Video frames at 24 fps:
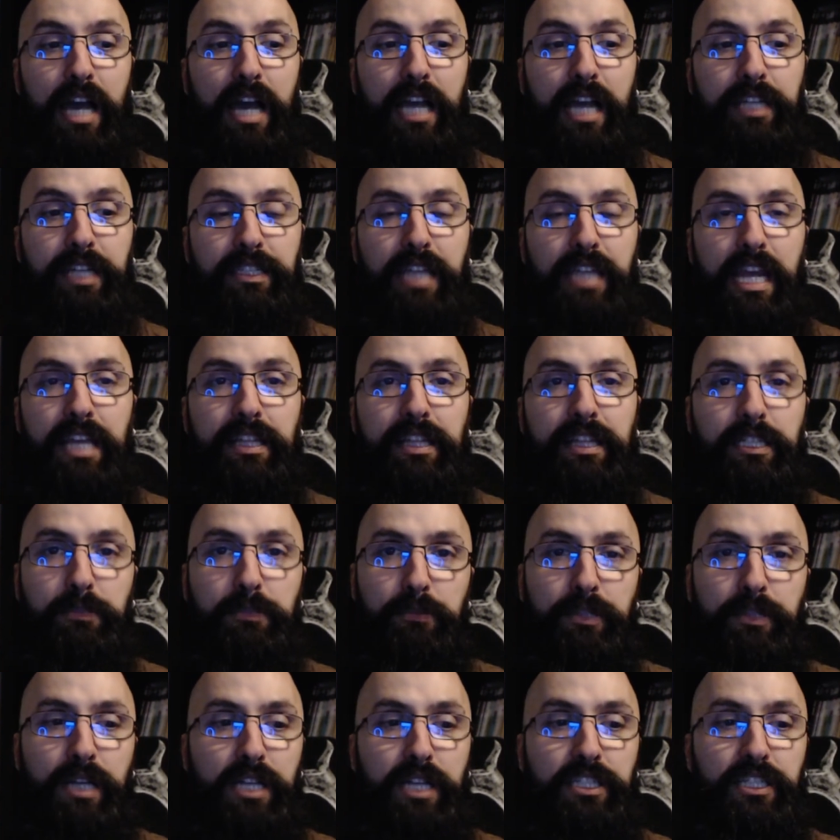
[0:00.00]
I take this
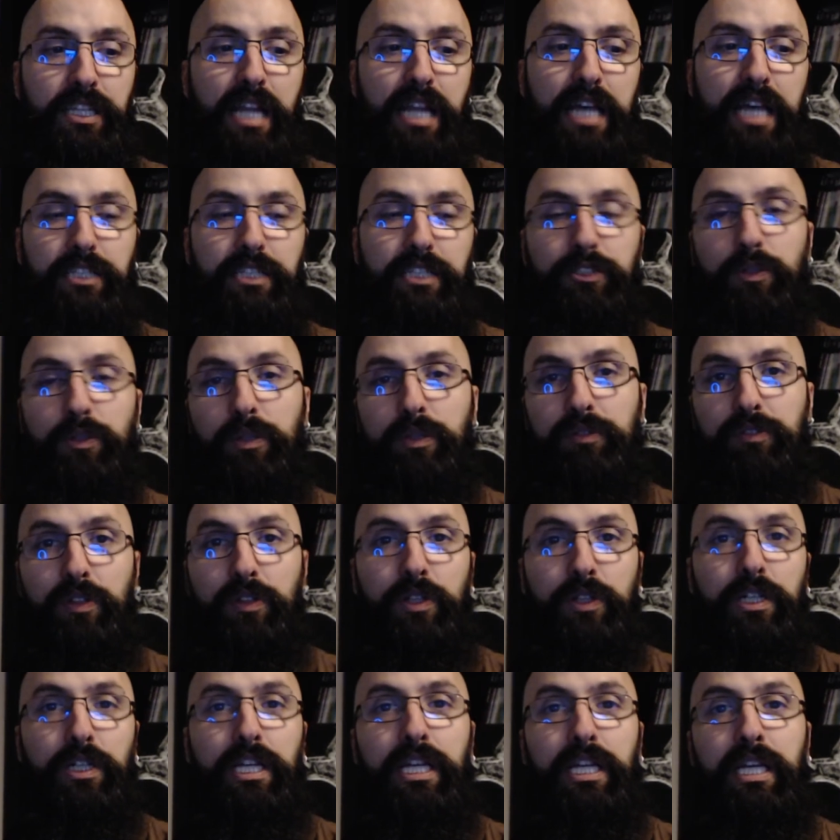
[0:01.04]
production as a sort of
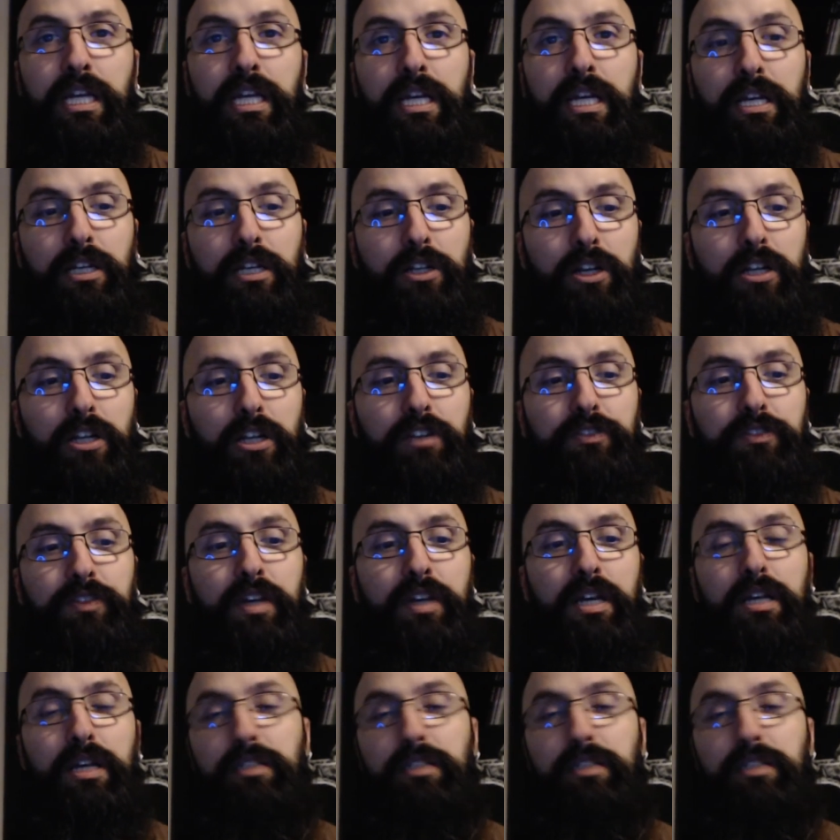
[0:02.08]
learning curve.